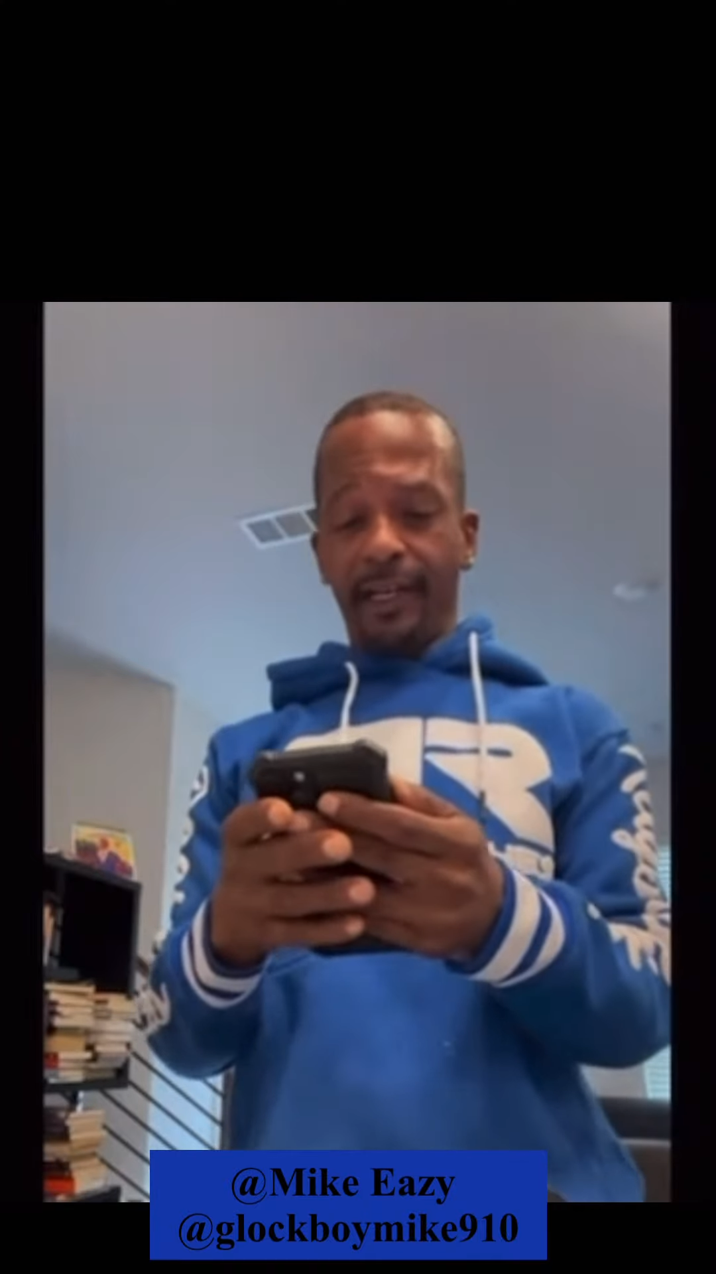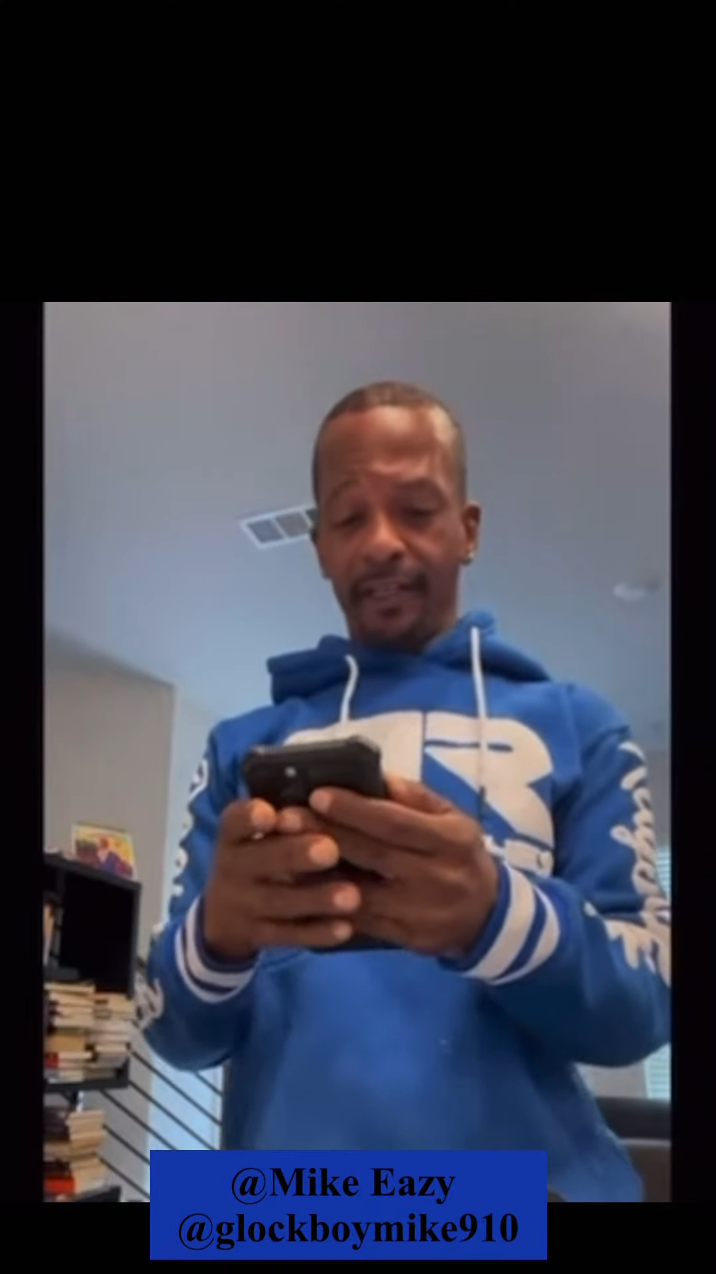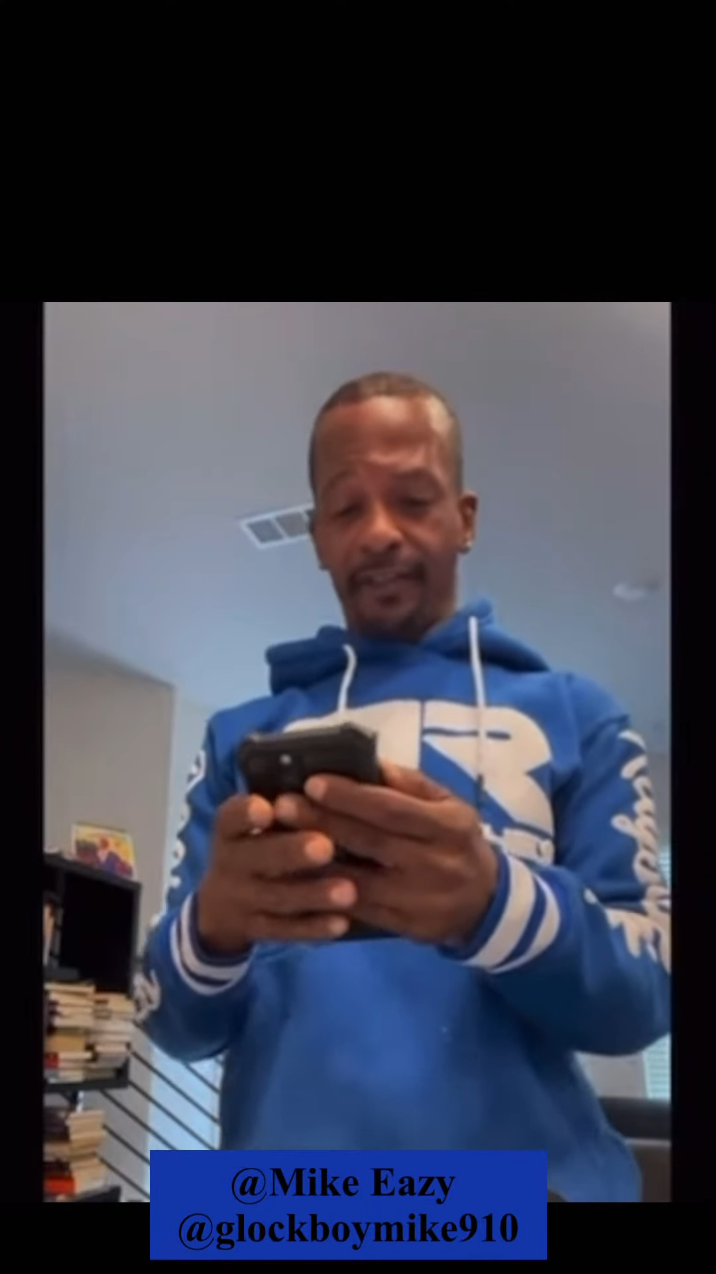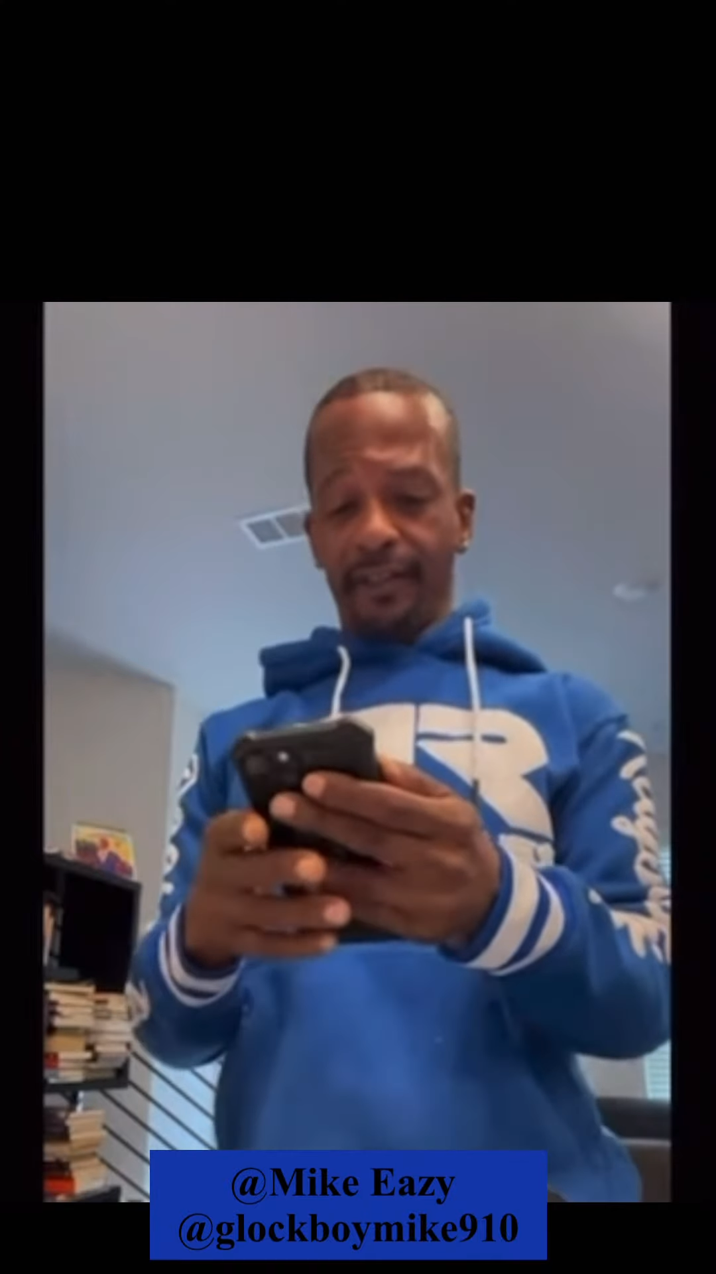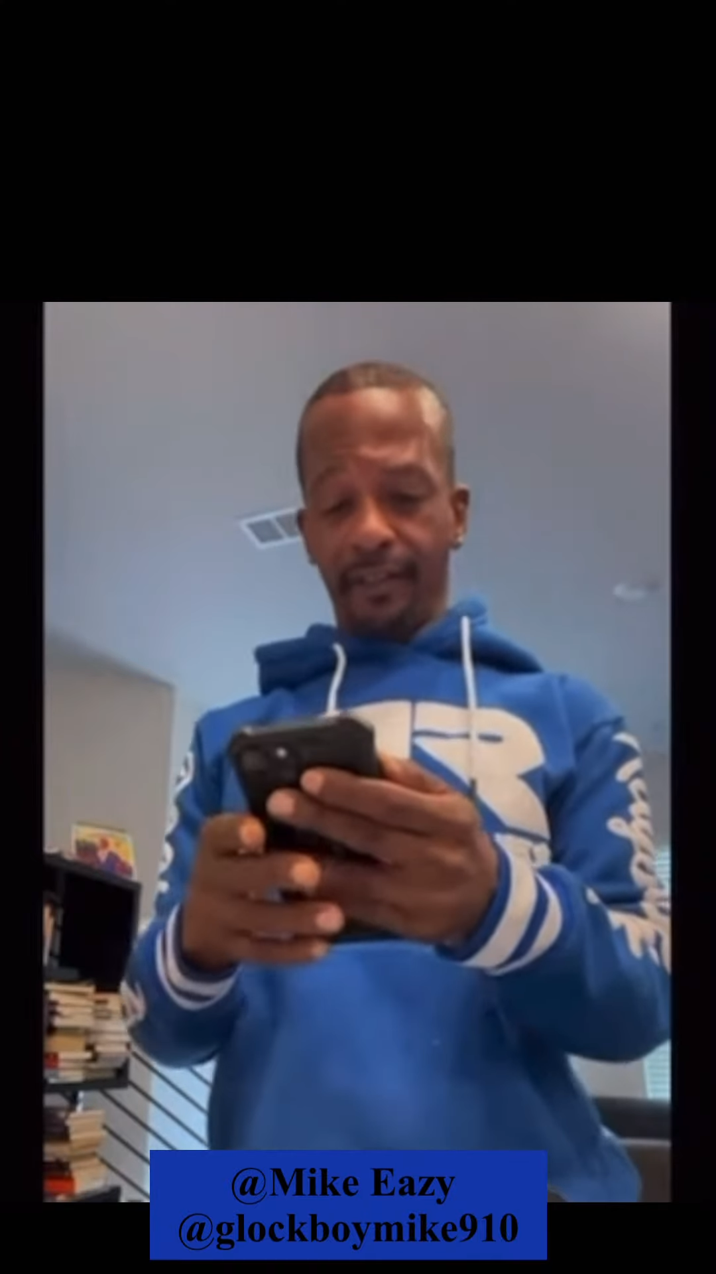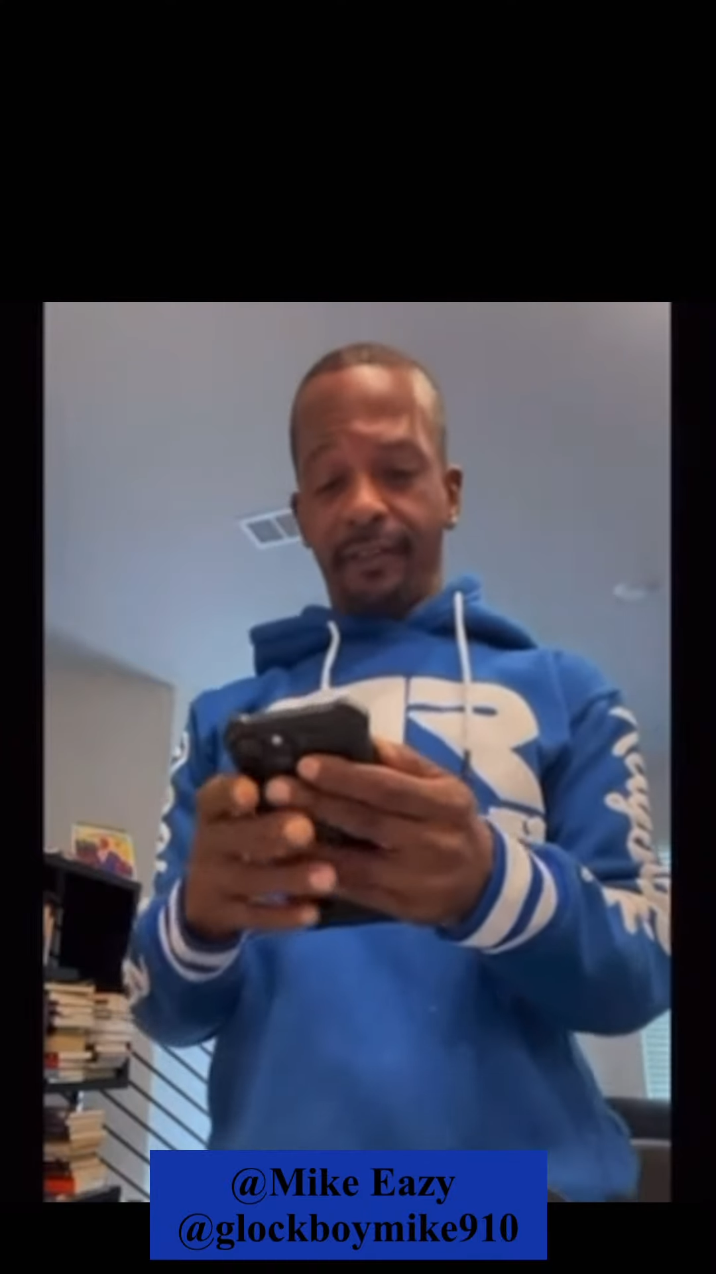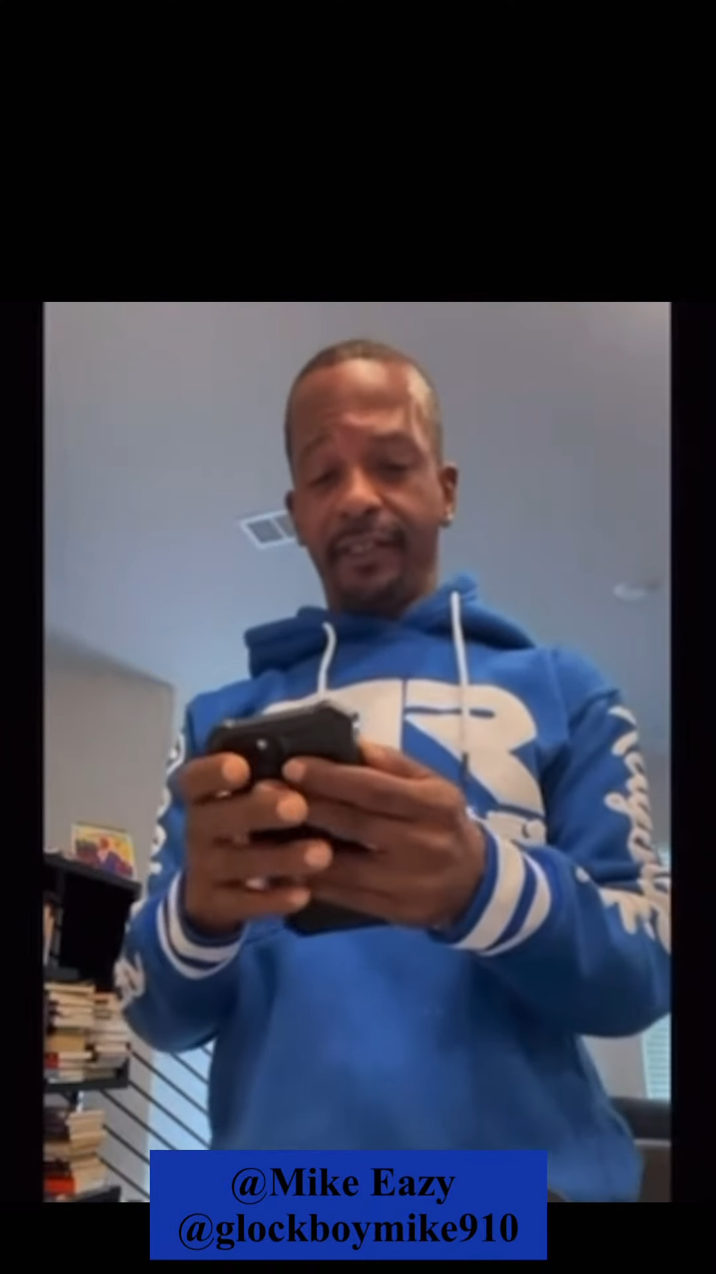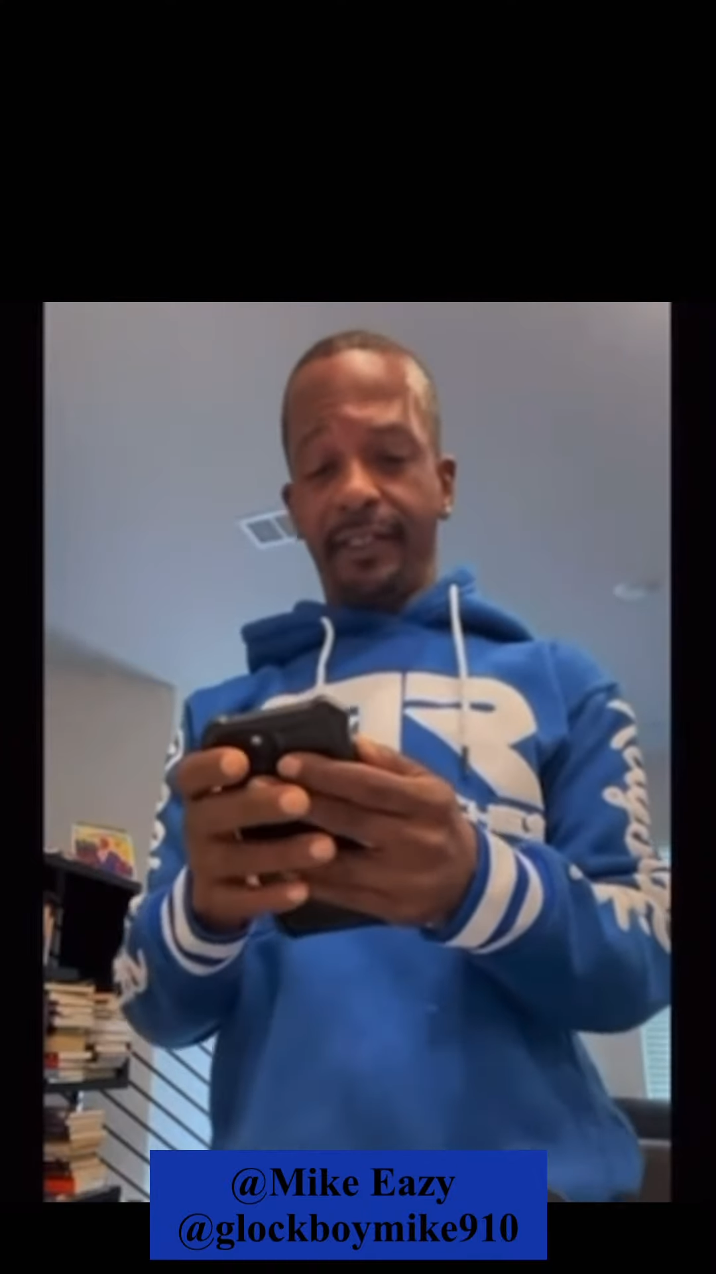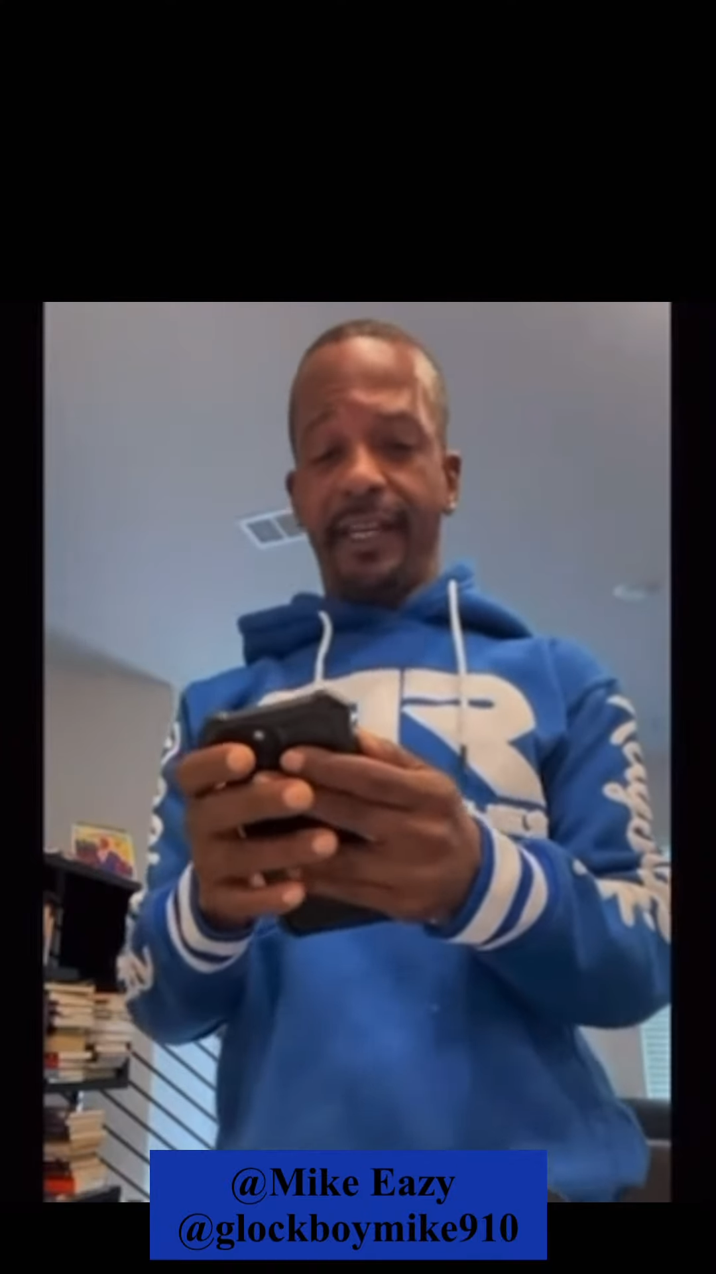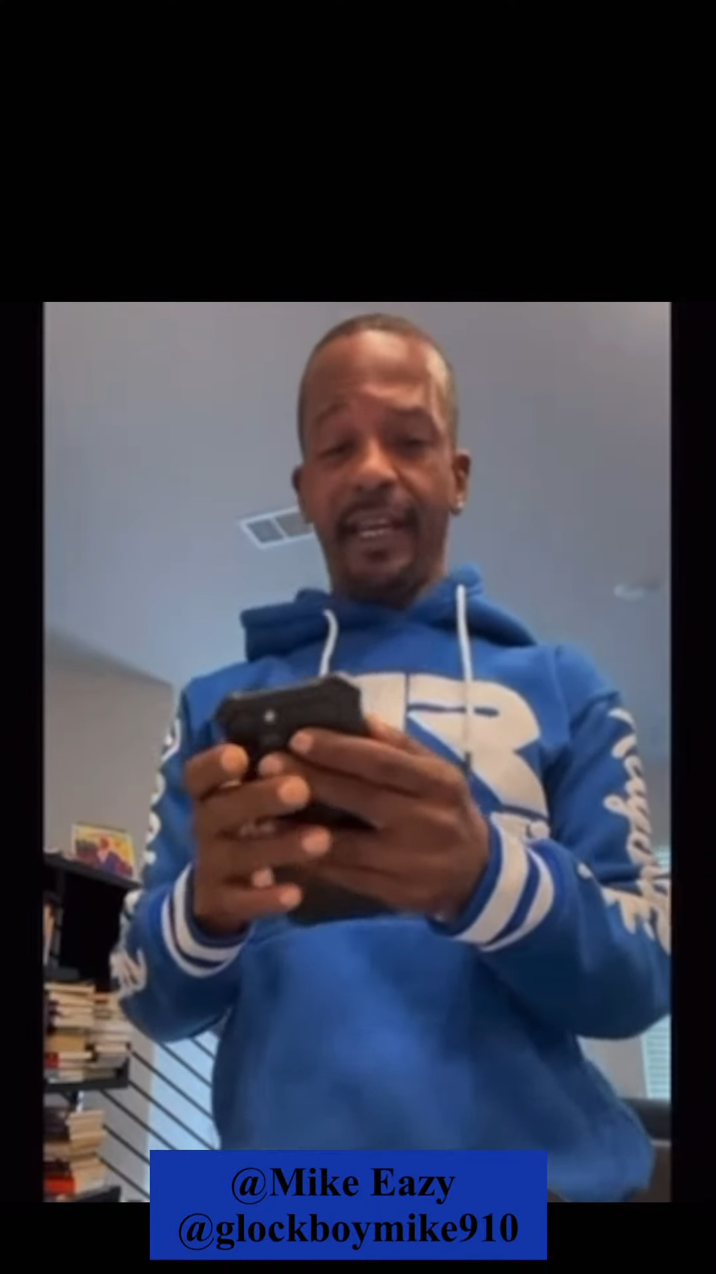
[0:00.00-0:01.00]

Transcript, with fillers: His son